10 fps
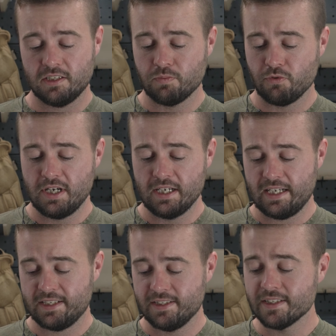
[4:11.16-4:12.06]
spring
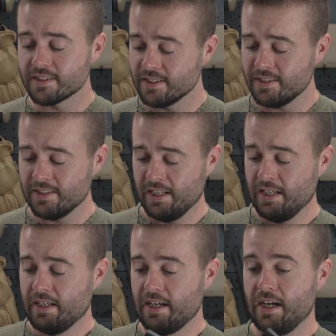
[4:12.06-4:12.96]
assisted.
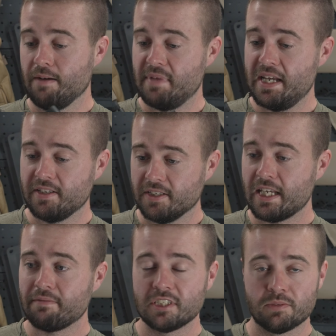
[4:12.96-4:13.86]
It does
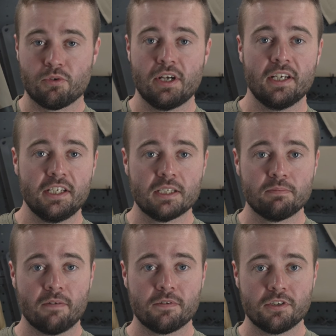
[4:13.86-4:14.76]
have the spring in the
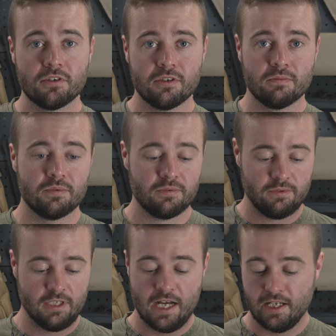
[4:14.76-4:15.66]
buffer tube
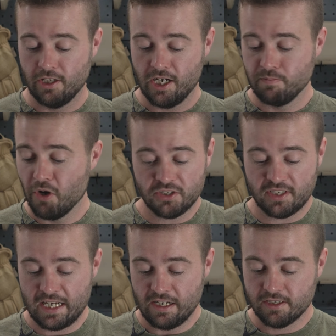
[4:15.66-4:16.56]
like most
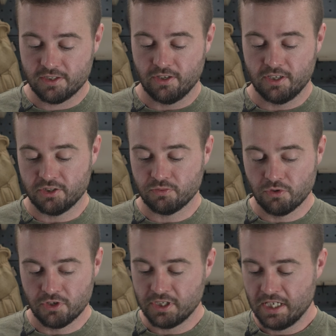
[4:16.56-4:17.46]
AR designs
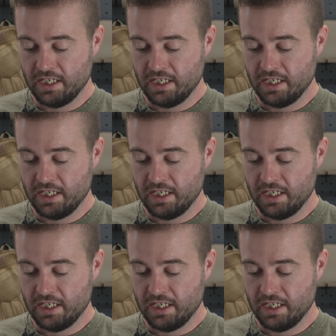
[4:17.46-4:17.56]
would.